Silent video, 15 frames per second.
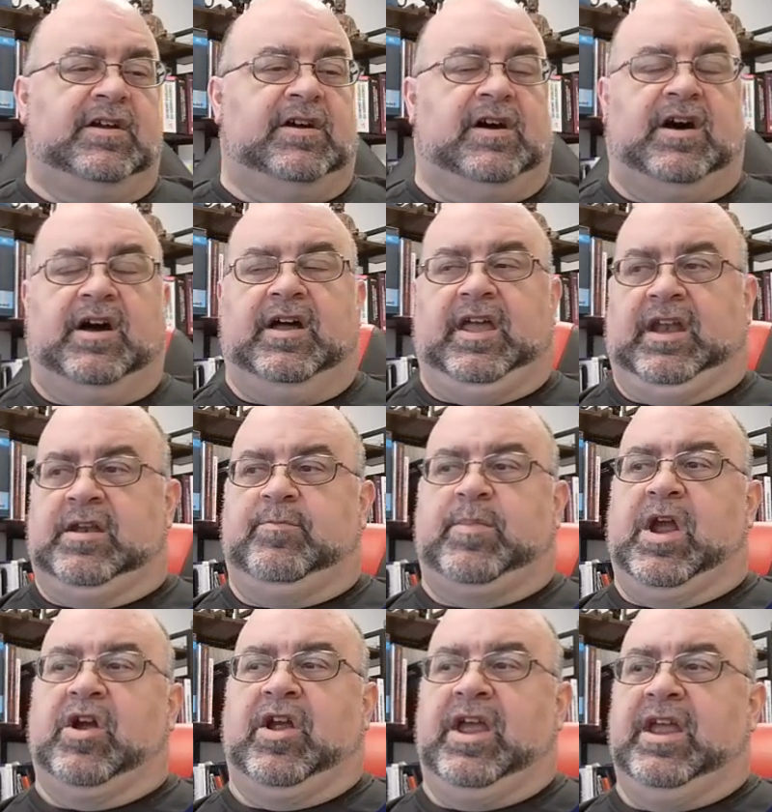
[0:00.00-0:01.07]

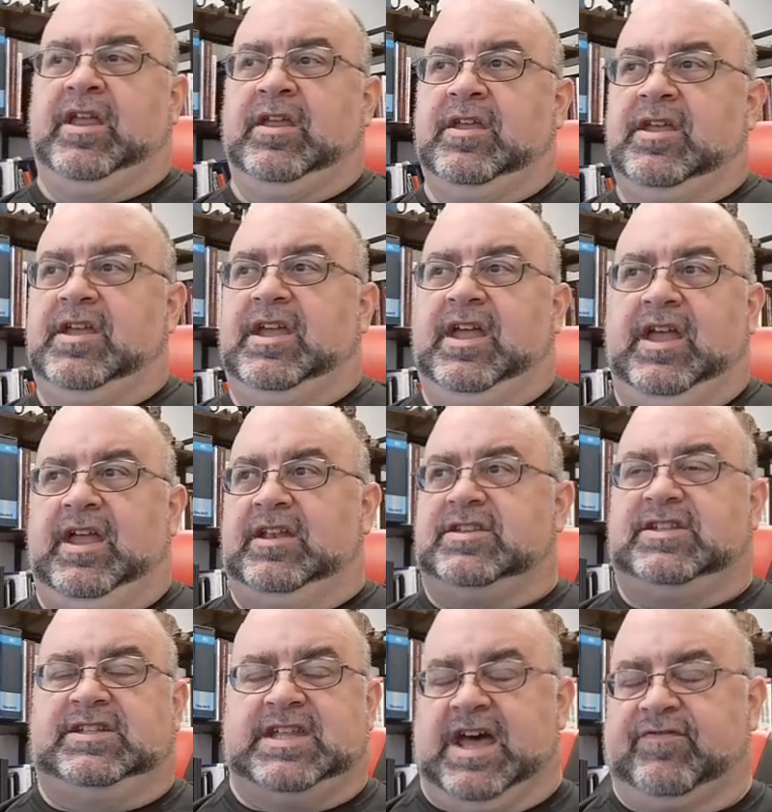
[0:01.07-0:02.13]
So
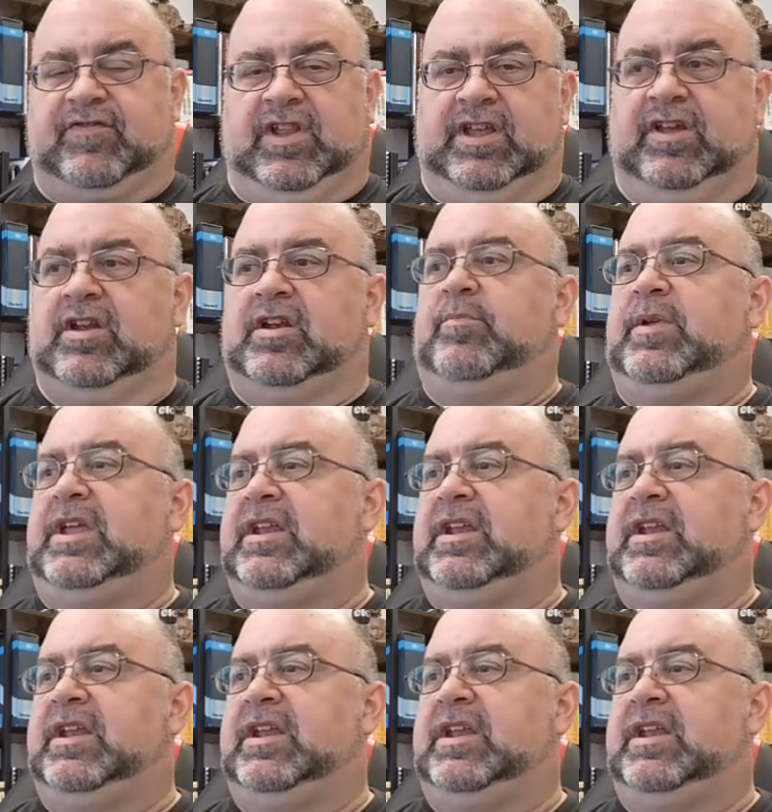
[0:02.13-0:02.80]
here we go.